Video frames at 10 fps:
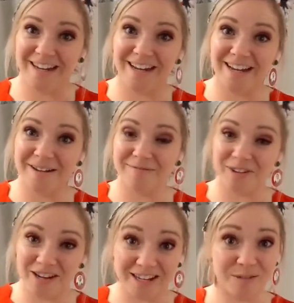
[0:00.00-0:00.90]
Uh,
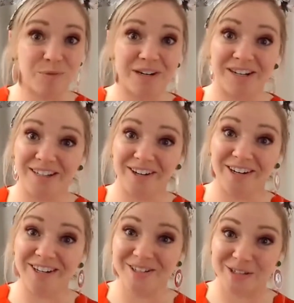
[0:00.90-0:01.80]
it's pretty
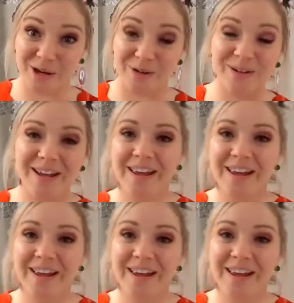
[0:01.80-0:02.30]
hilarious, so